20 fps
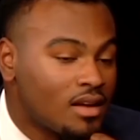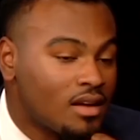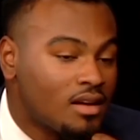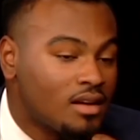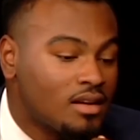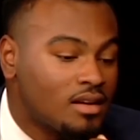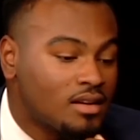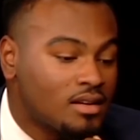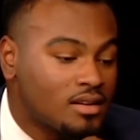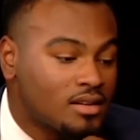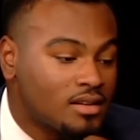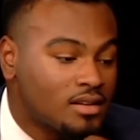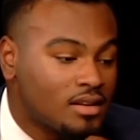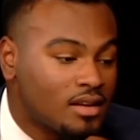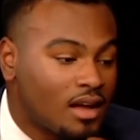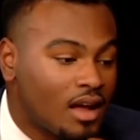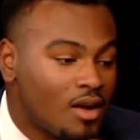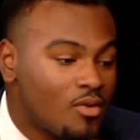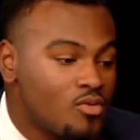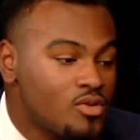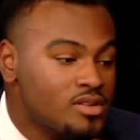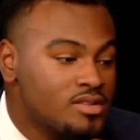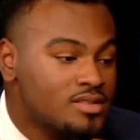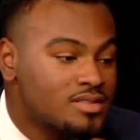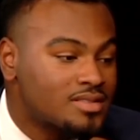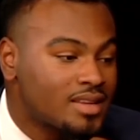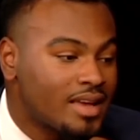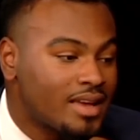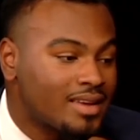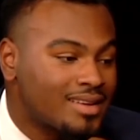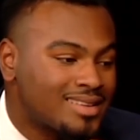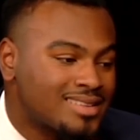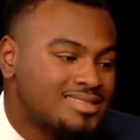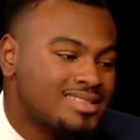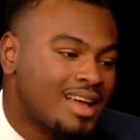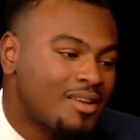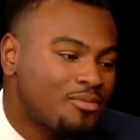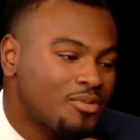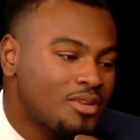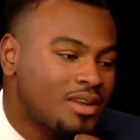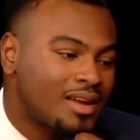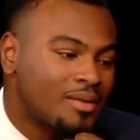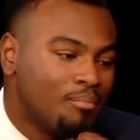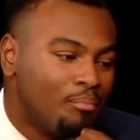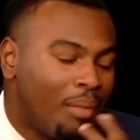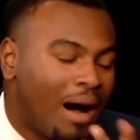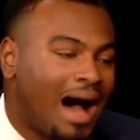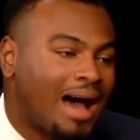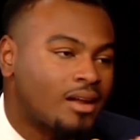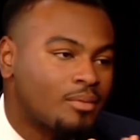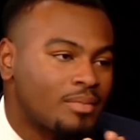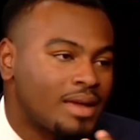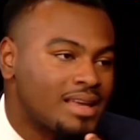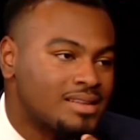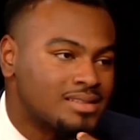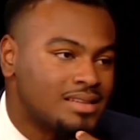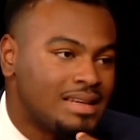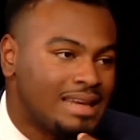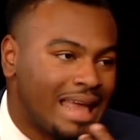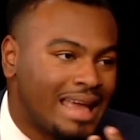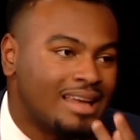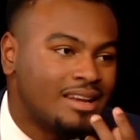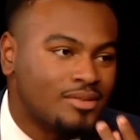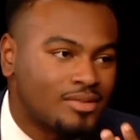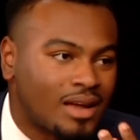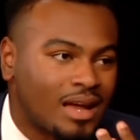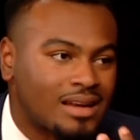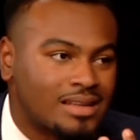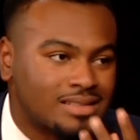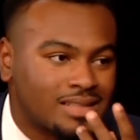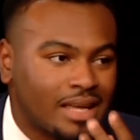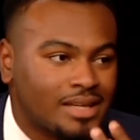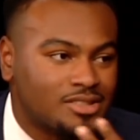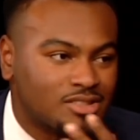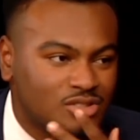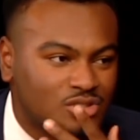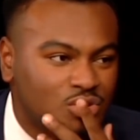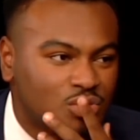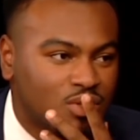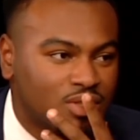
Uh, I wouldn't say because I feel like bottom has a negative connotation